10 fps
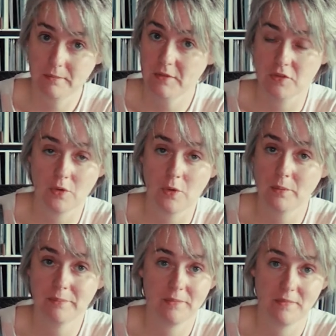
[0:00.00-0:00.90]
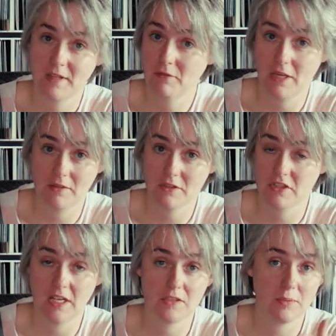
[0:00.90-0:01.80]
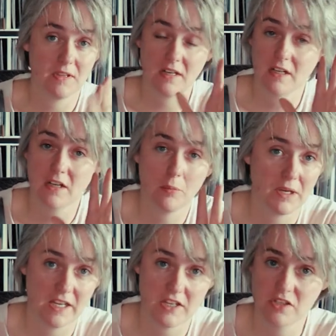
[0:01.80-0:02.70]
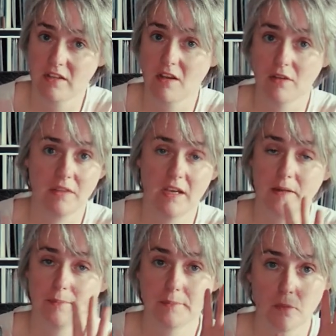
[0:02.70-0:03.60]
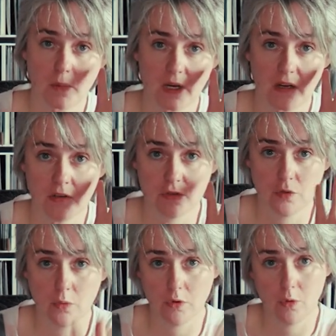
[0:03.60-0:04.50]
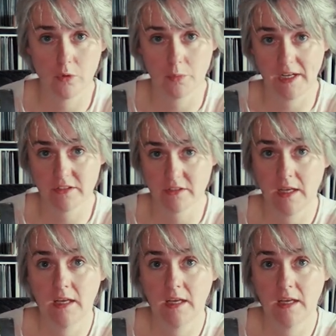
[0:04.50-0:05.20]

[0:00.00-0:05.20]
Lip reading: So if you have a chance, but there are compilations out there where his whole Goldwax